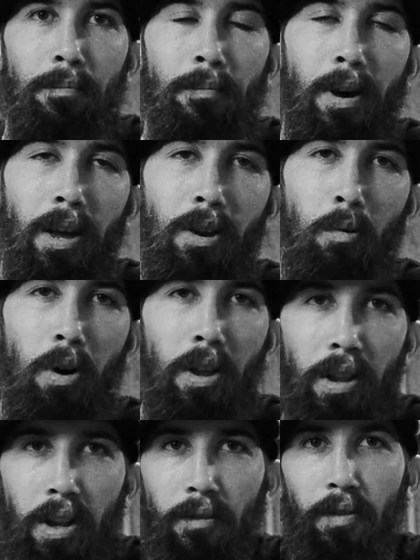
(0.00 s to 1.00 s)
my
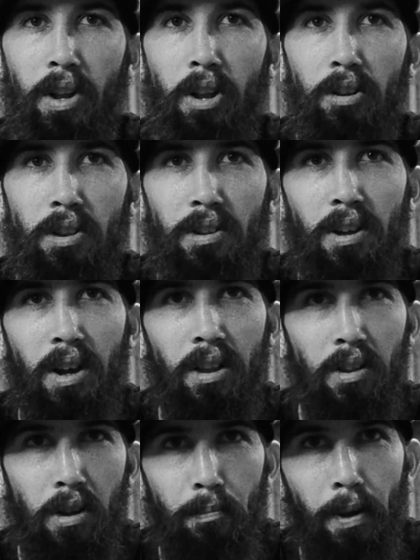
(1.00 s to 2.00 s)
quality of videos has gotten
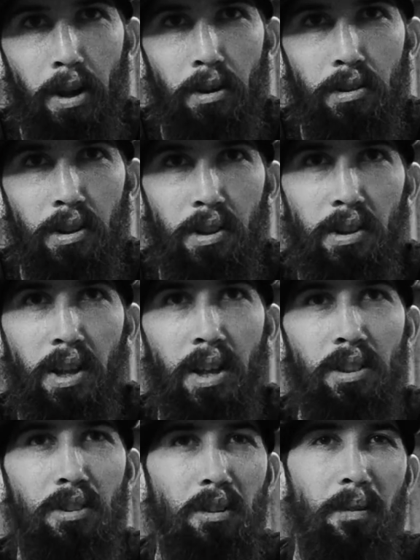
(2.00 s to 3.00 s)
a little better since
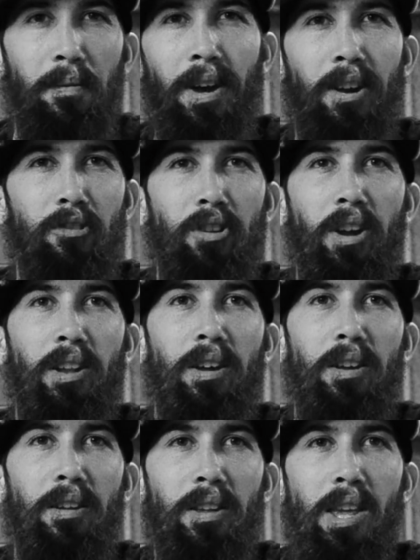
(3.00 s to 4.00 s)
then. So I'm kind of trying
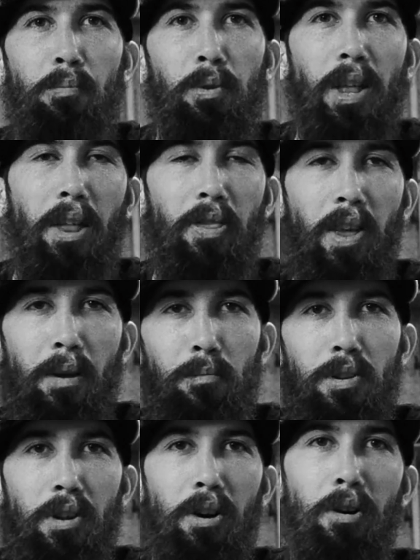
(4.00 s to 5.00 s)
to keep with that theme.
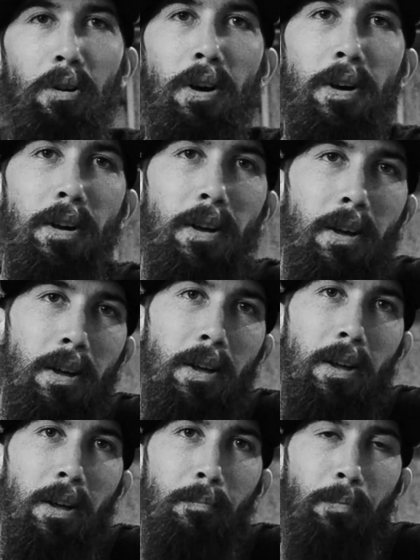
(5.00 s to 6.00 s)
So
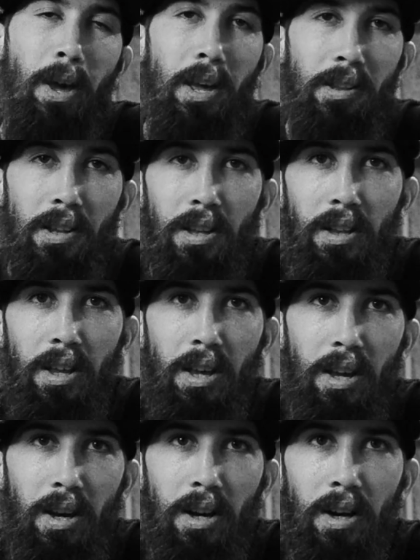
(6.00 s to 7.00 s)

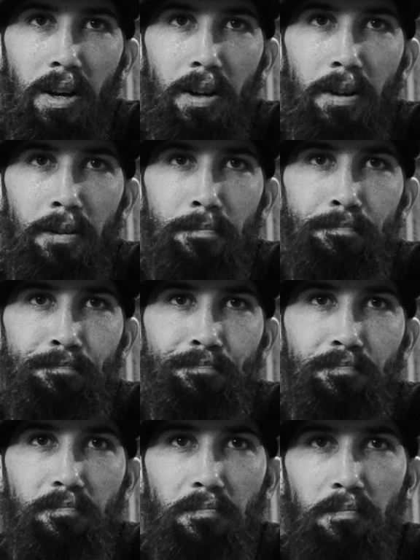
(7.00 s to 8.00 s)
basically, today I'm
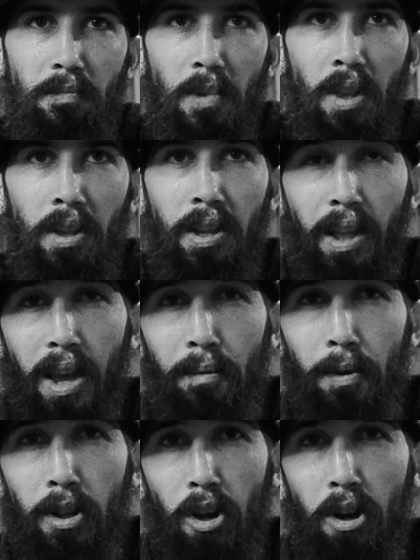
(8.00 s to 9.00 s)

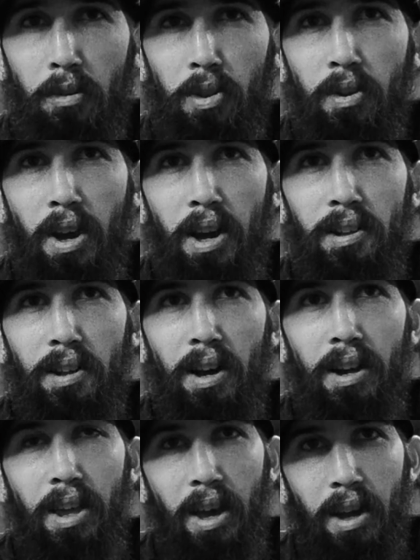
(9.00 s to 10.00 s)
going to talk with you guys
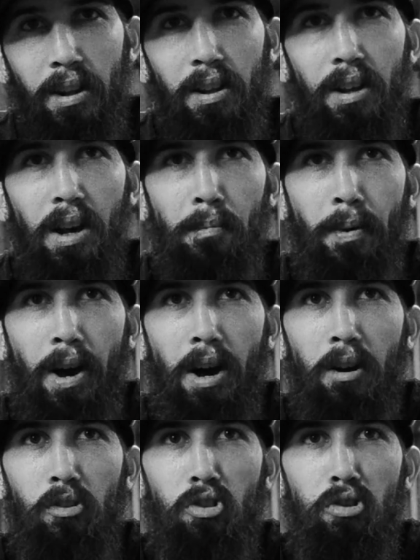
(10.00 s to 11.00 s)
again
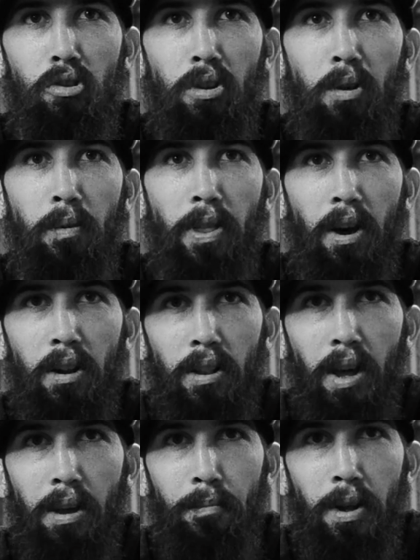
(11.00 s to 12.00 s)
about shooting without a
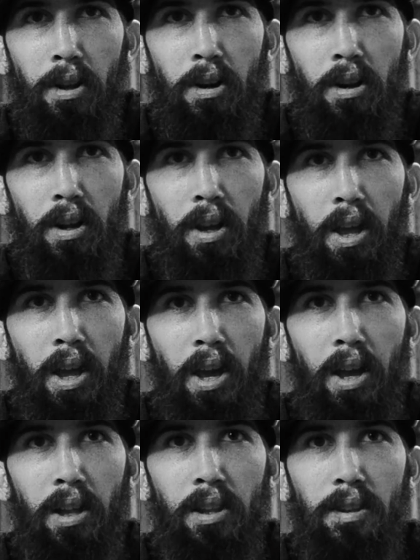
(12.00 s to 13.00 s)
light meter,
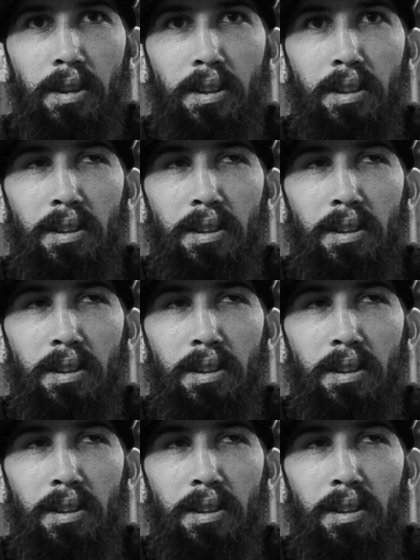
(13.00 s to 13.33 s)
and